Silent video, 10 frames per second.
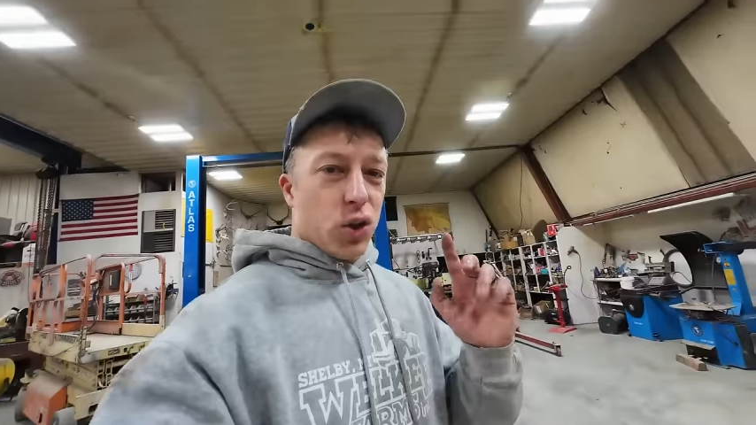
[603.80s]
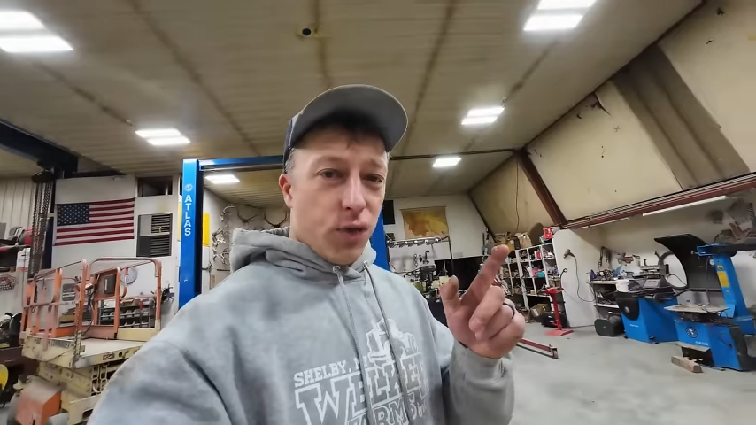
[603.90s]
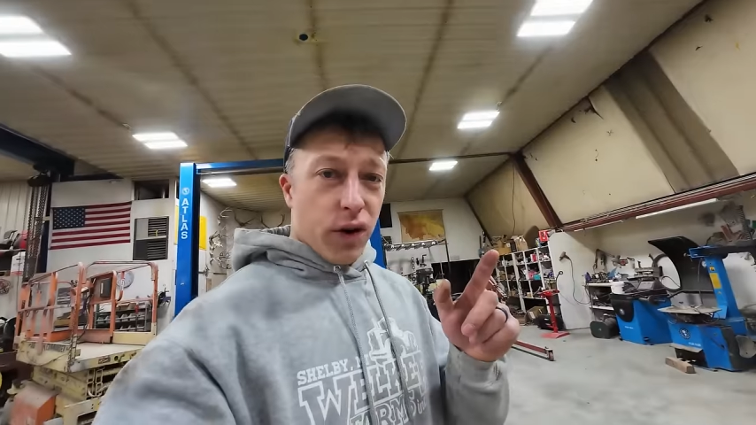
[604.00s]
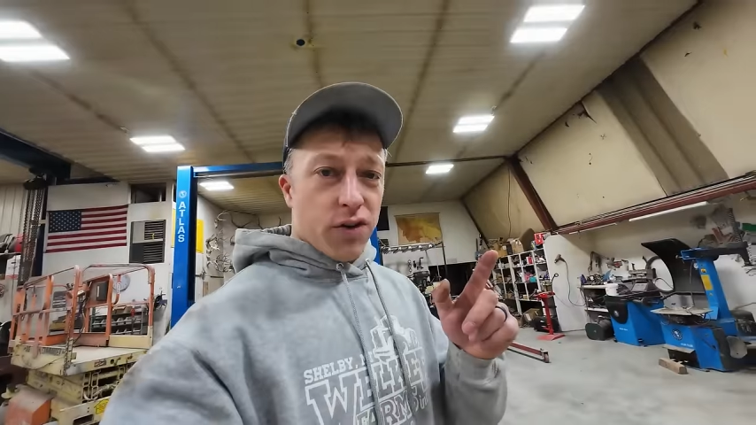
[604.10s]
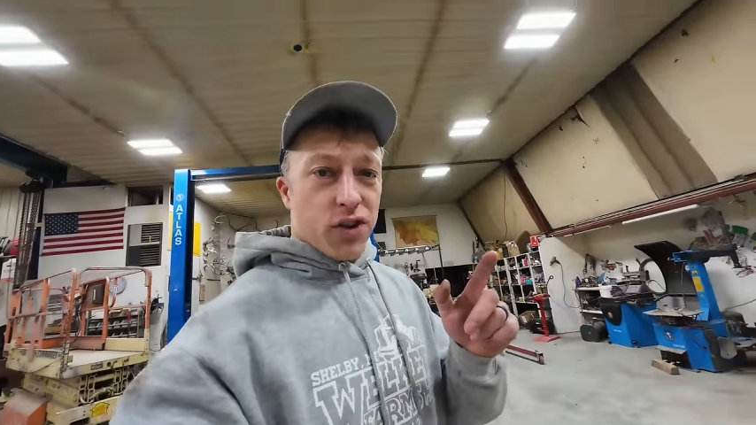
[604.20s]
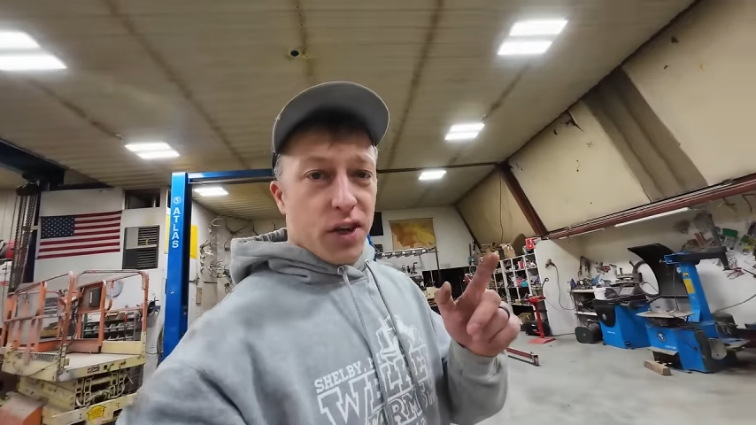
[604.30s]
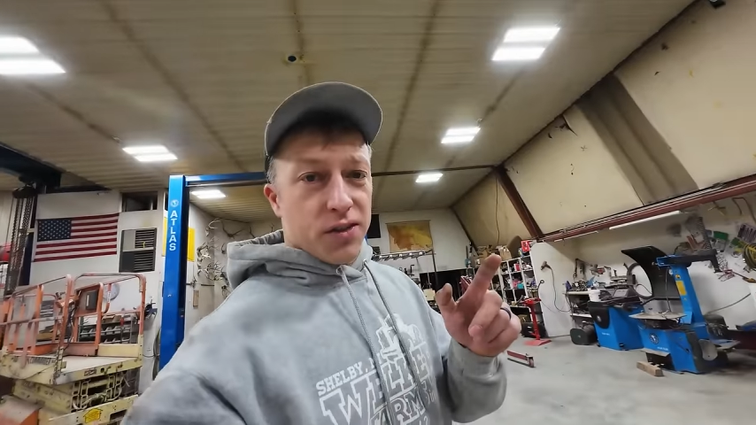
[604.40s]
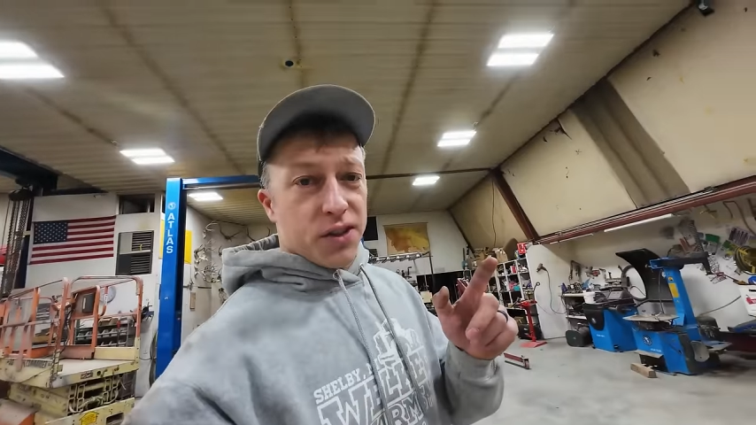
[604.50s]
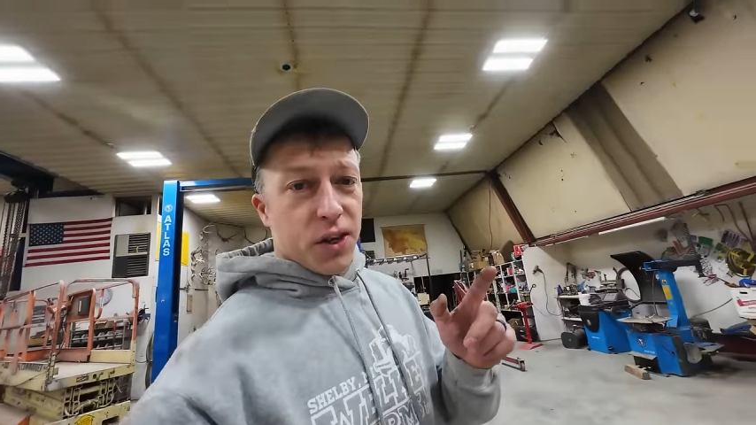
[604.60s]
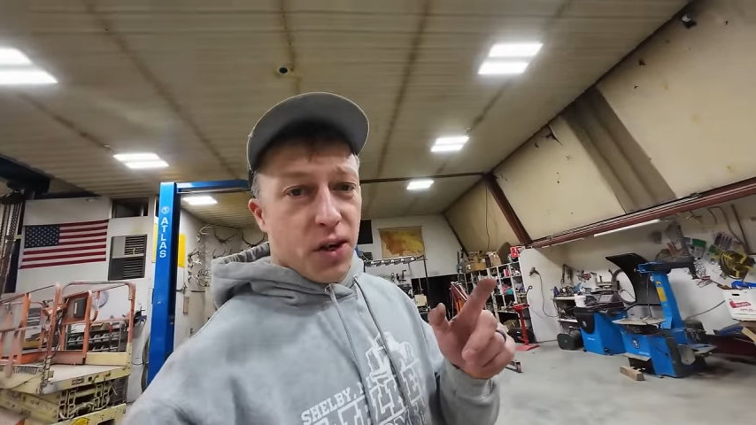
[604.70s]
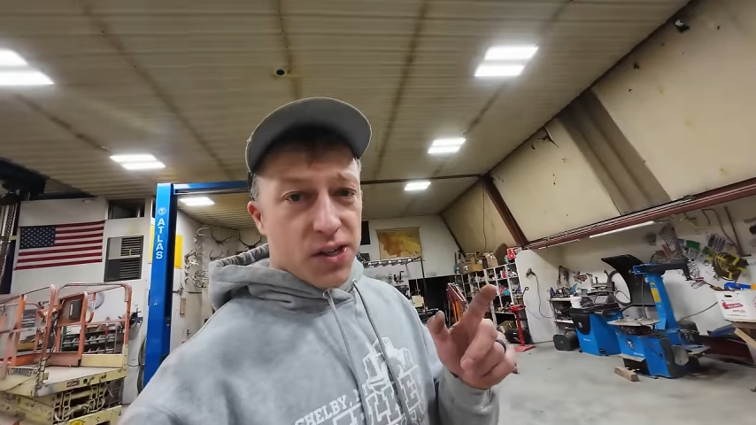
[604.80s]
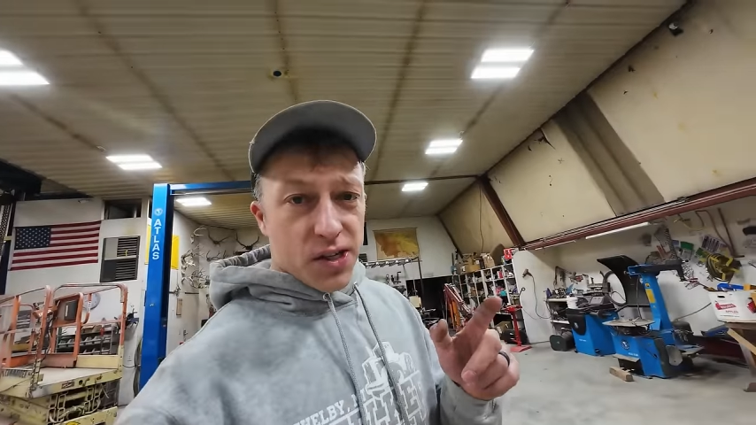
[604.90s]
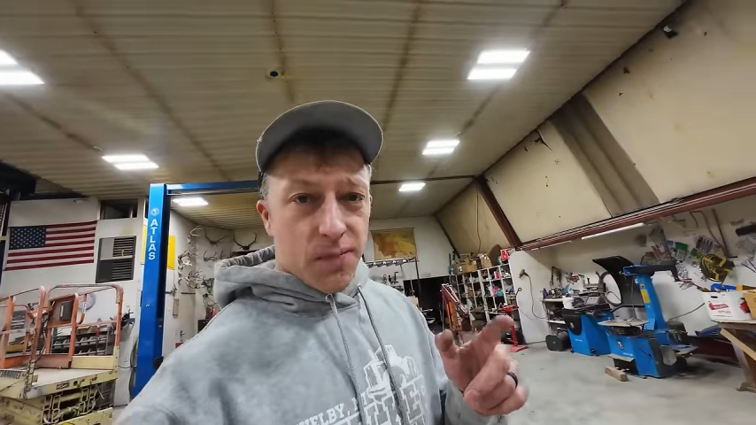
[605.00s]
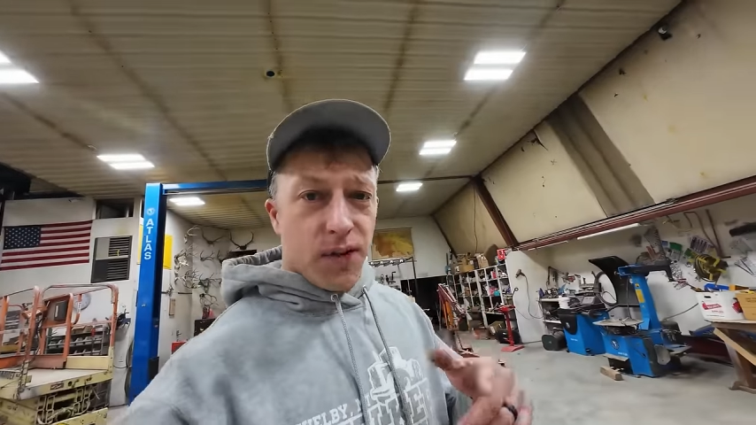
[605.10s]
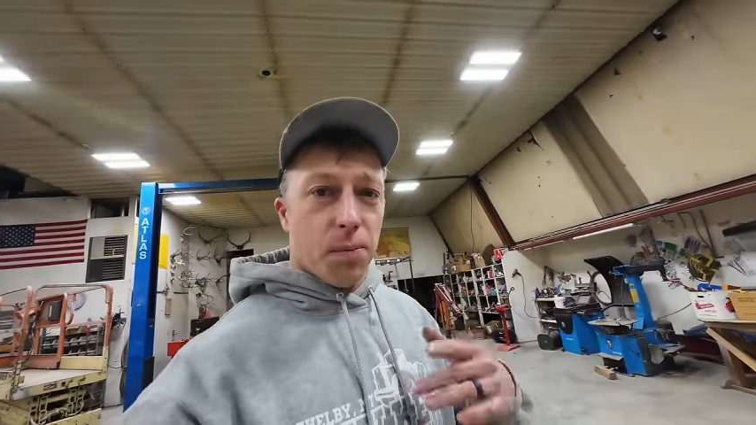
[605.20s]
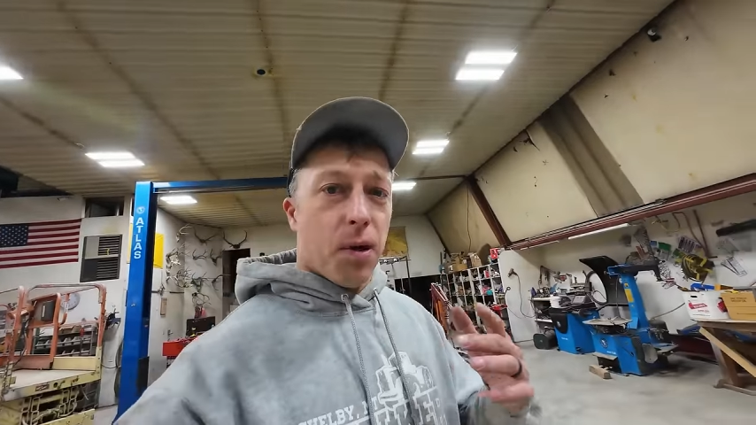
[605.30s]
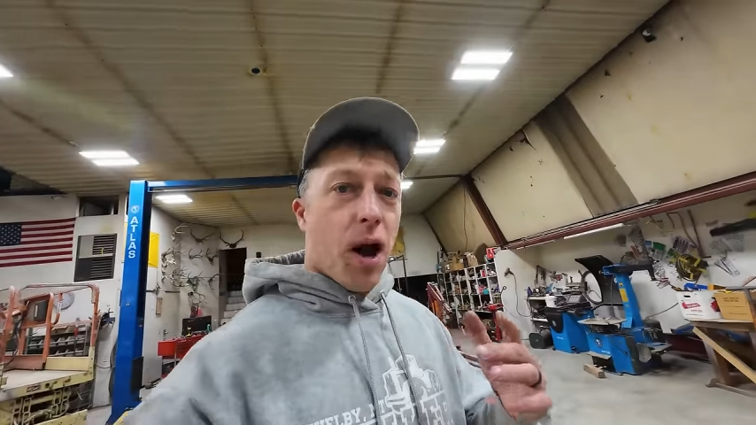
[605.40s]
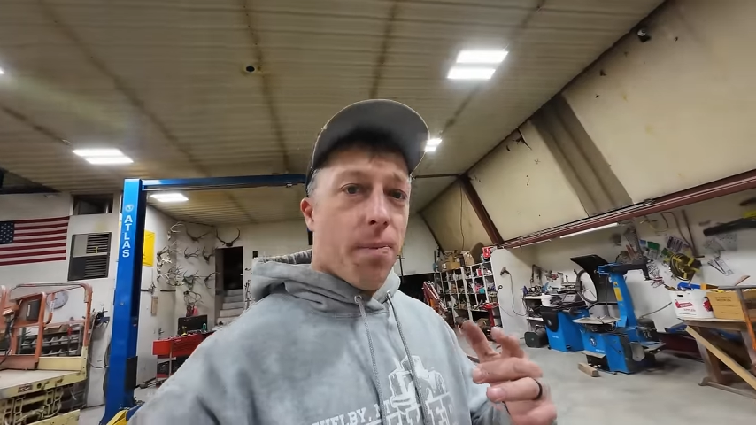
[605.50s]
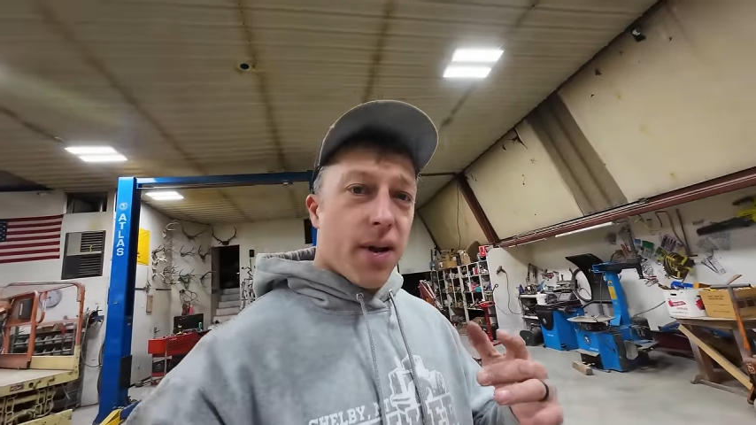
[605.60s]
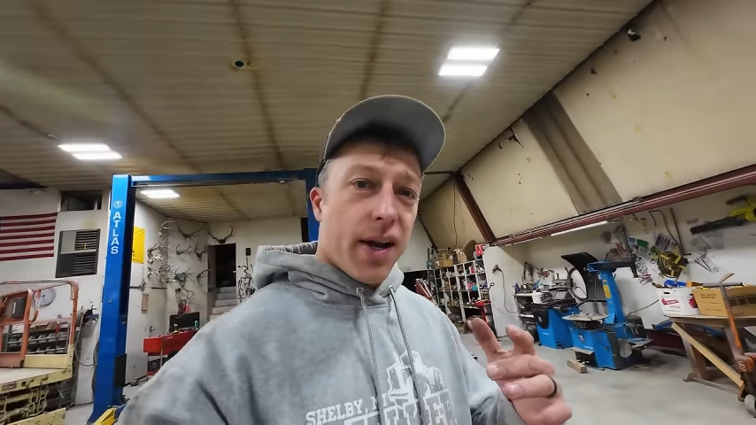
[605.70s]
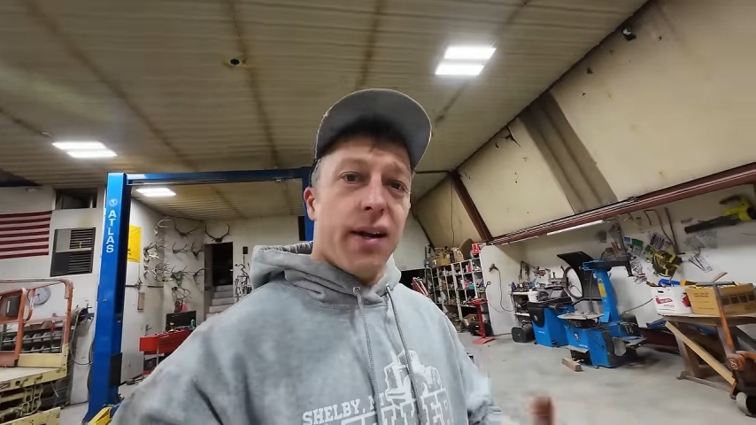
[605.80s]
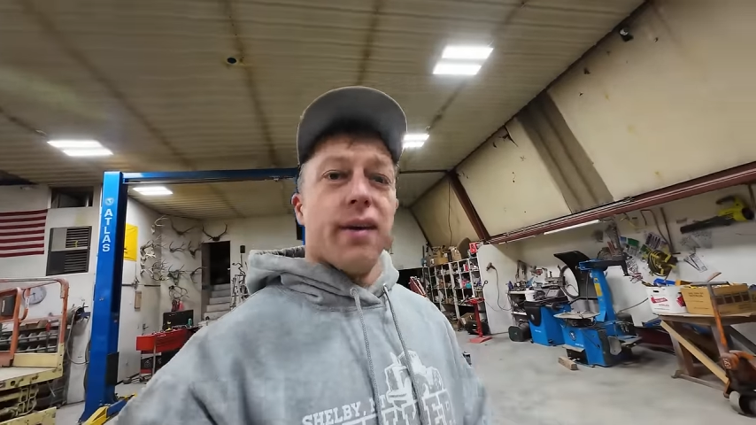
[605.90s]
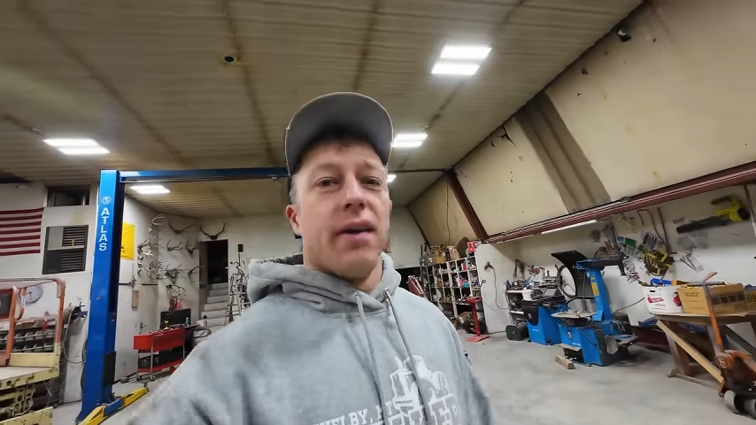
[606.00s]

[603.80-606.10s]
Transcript: So if you're interested in a security system for your property,